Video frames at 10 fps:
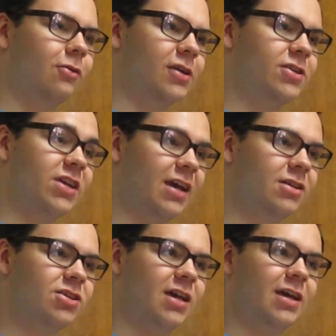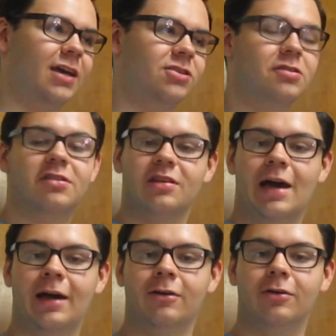or J&J kitchen
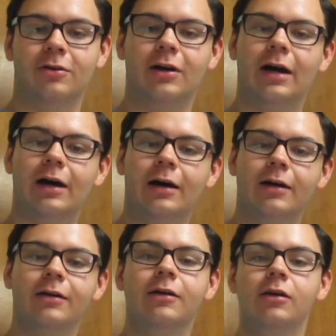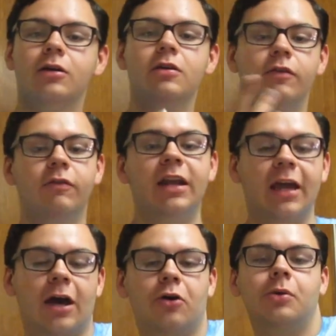style,
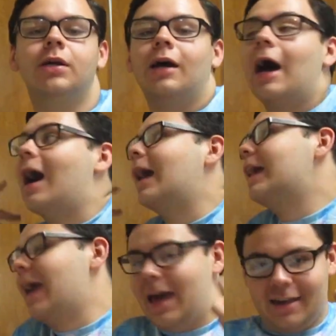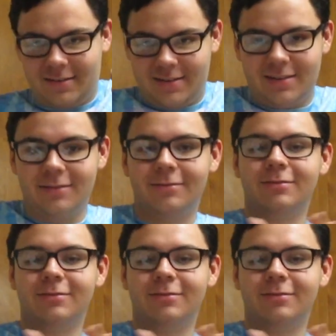video, I guess.